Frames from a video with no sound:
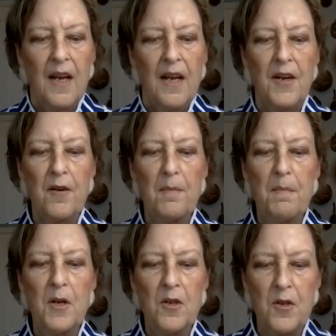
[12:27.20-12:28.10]
There
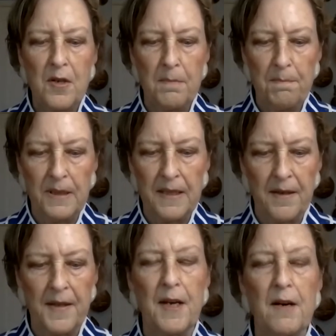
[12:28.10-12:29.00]

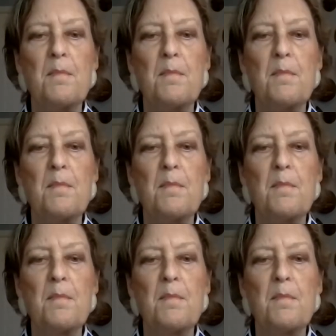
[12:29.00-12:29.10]
are a